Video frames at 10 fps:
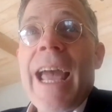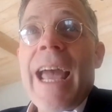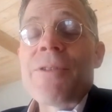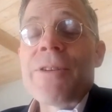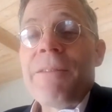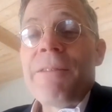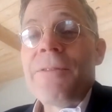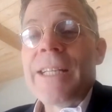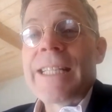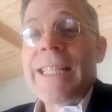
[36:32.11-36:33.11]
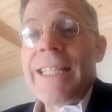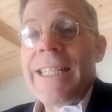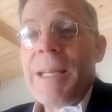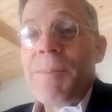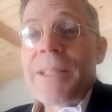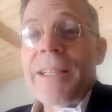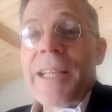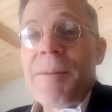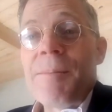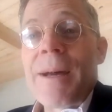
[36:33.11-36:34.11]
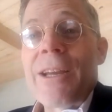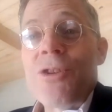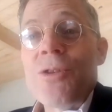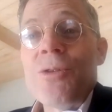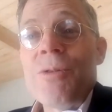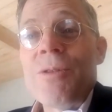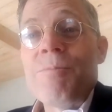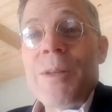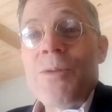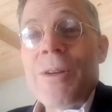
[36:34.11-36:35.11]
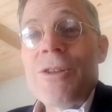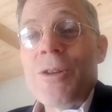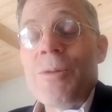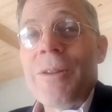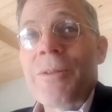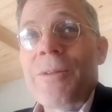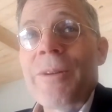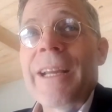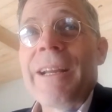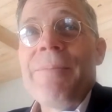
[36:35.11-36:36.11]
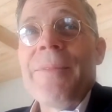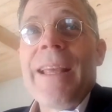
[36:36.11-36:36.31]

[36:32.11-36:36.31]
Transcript: after they finish the deep sleep by two, between two and three.